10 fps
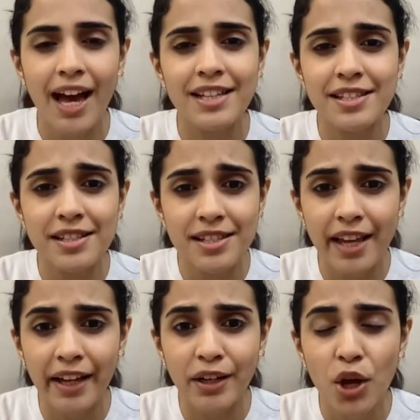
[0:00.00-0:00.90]
And since
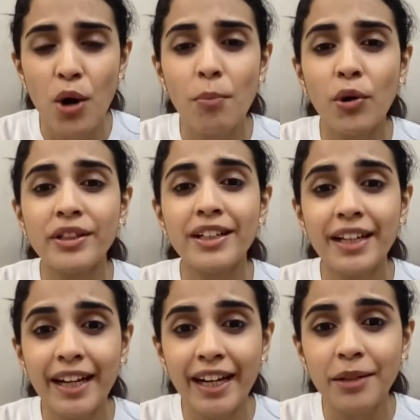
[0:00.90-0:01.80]
then, more than
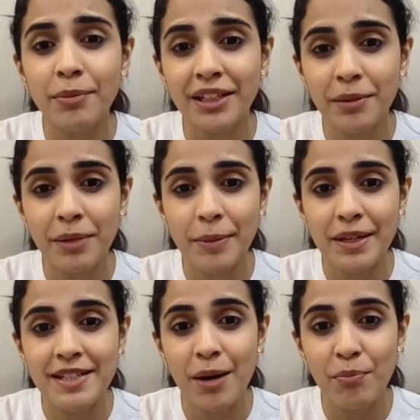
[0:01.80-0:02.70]
8 million
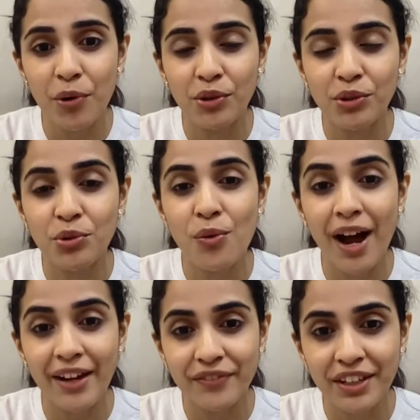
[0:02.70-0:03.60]
babies are born through
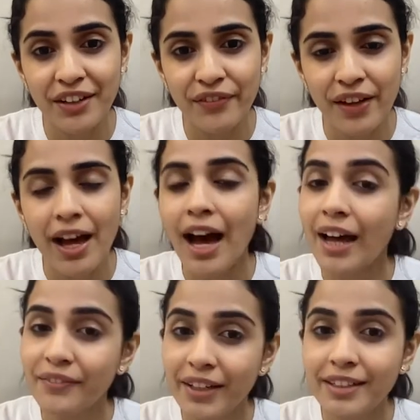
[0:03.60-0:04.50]
IVF
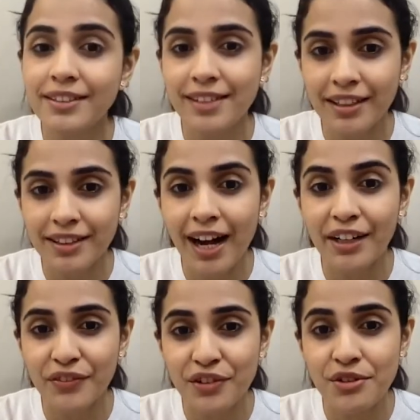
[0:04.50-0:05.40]
and various other
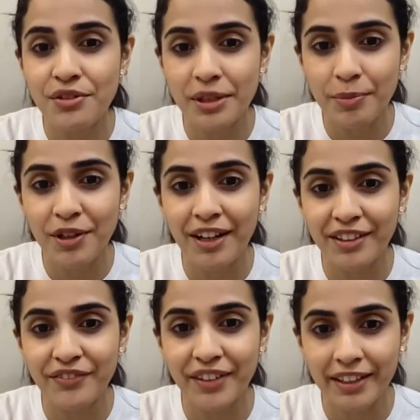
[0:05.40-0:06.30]
artificial
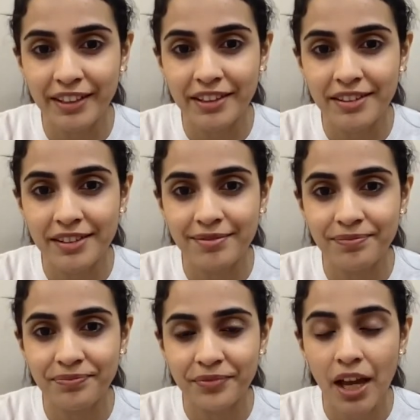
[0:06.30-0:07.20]
reproductive techniques.
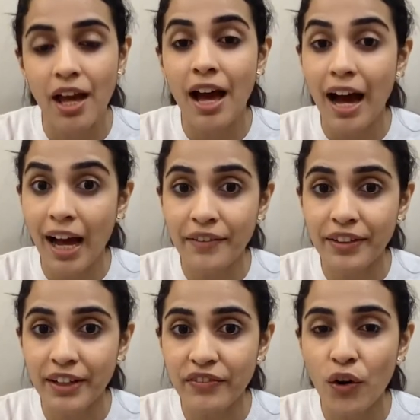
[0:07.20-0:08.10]

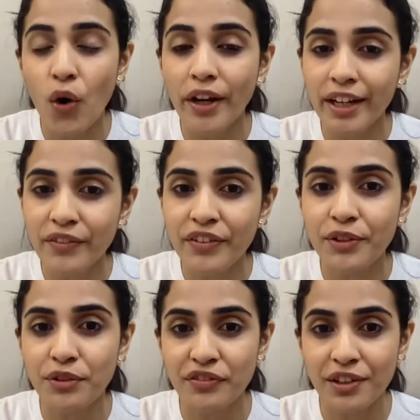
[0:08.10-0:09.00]
IVF or in
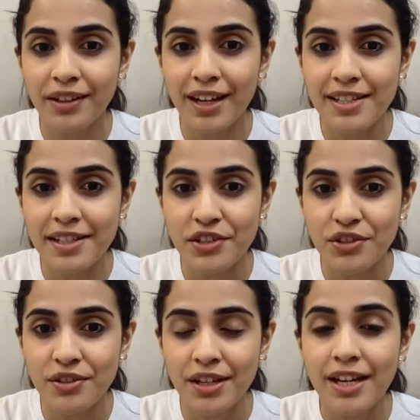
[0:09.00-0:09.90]
vitro
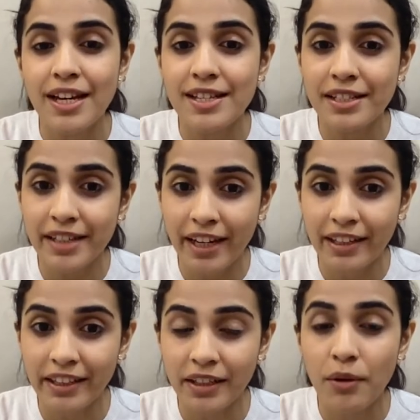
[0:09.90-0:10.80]
fertilization is a
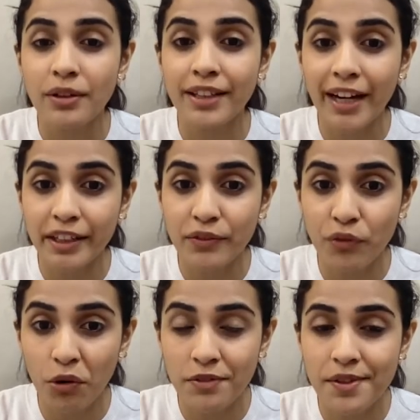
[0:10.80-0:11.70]
technique that
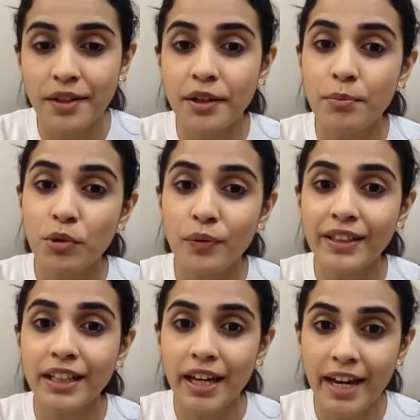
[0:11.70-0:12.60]
involves
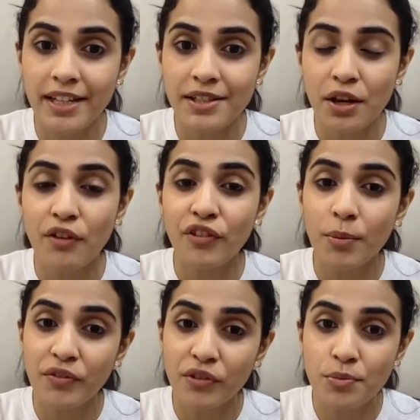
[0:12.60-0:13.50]
removing the eggs
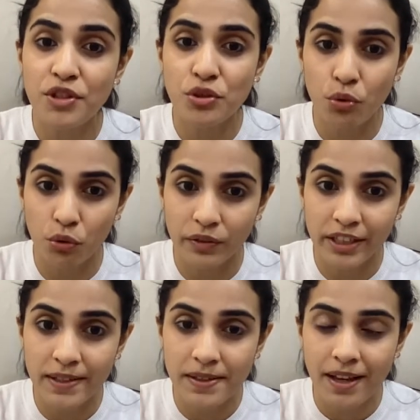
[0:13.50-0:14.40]
from a woman's
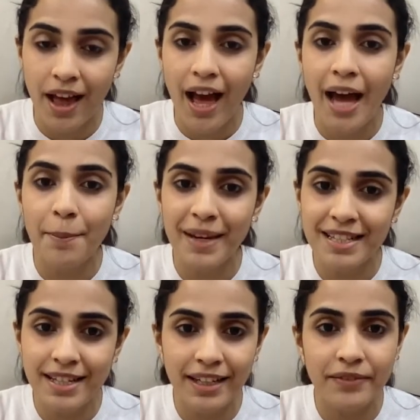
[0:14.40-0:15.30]
ovaries and
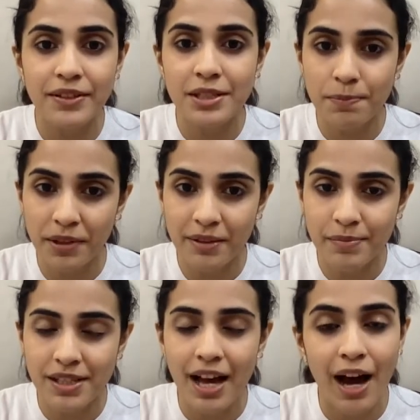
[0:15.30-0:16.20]
mixing it with
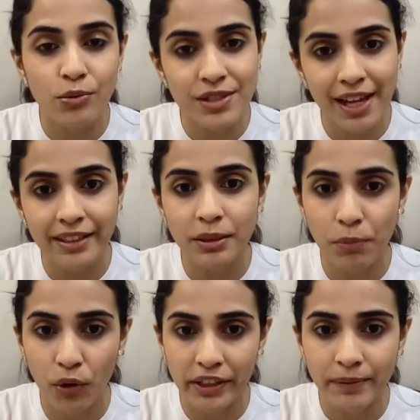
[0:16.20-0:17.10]
sperms outside the
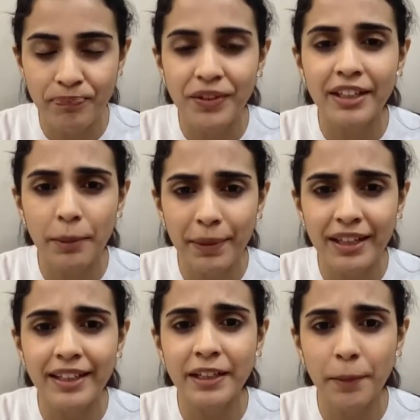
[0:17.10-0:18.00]
body,
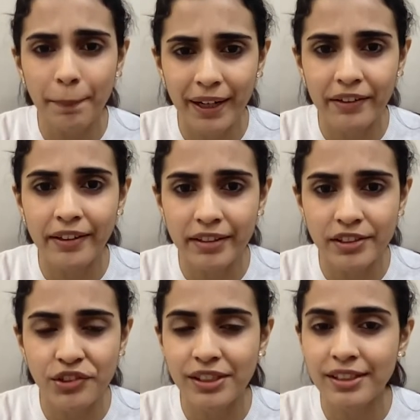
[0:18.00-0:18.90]
typically in a petri
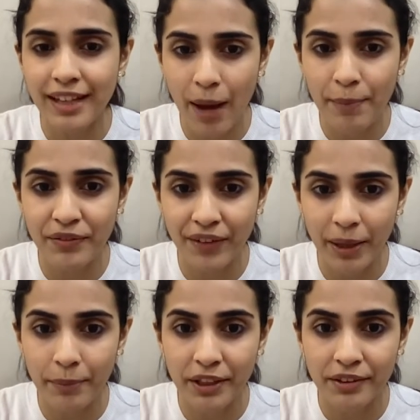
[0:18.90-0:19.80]
dish in a lab
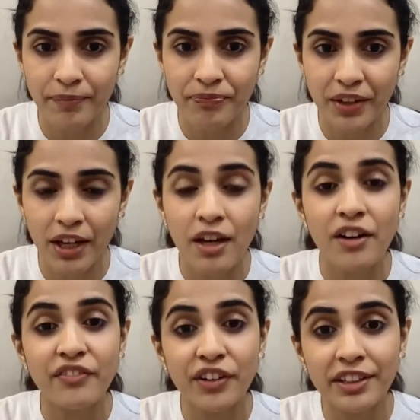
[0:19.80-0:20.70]
environment.
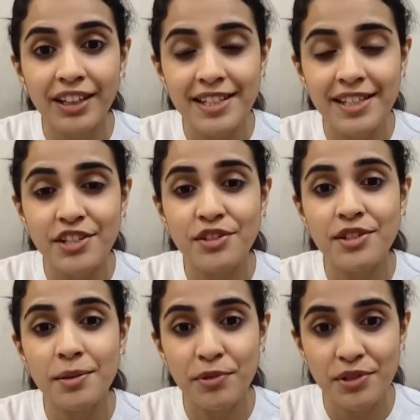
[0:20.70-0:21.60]
Fertilization is
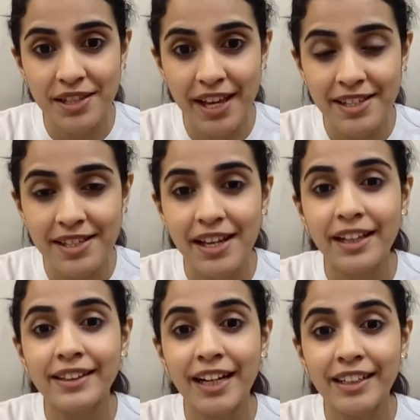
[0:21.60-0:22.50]
the process
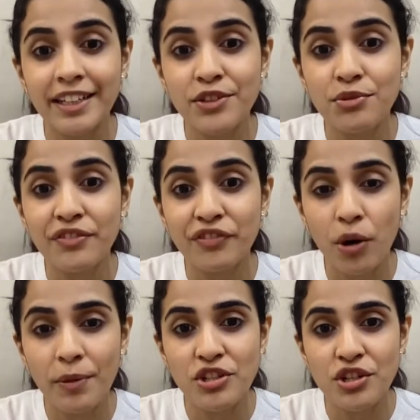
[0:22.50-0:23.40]
that leads to the
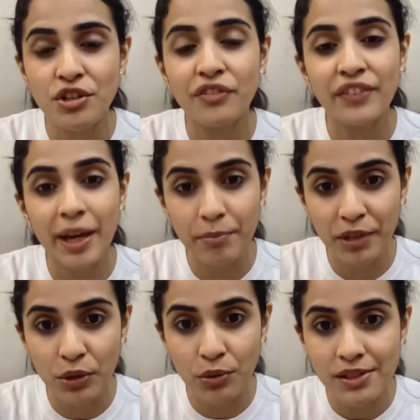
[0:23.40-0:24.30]
formation of
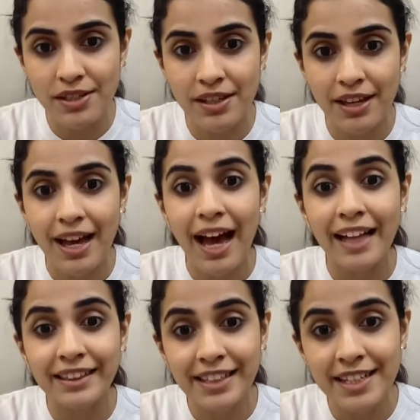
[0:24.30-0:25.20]
embryos,
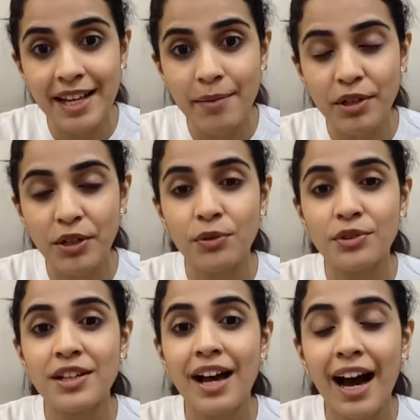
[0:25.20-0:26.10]
and these
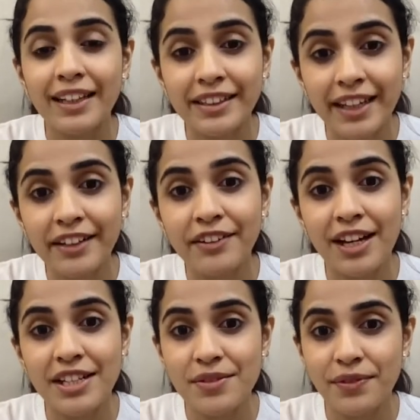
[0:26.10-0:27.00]
embryos are then
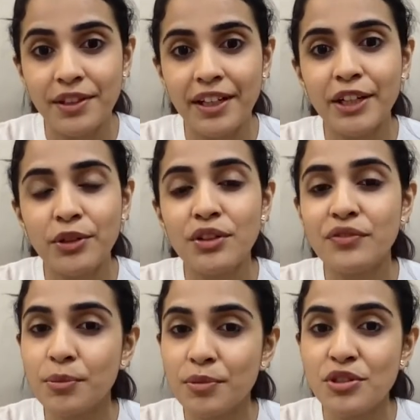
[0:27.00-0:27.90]
transferred into the
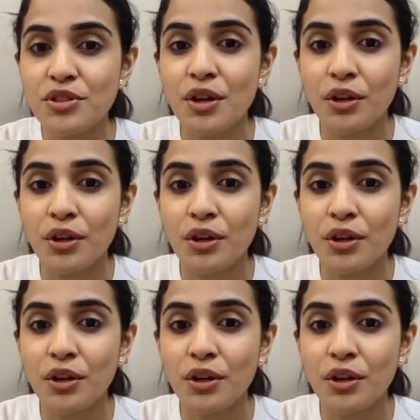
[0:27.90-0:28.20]
woman's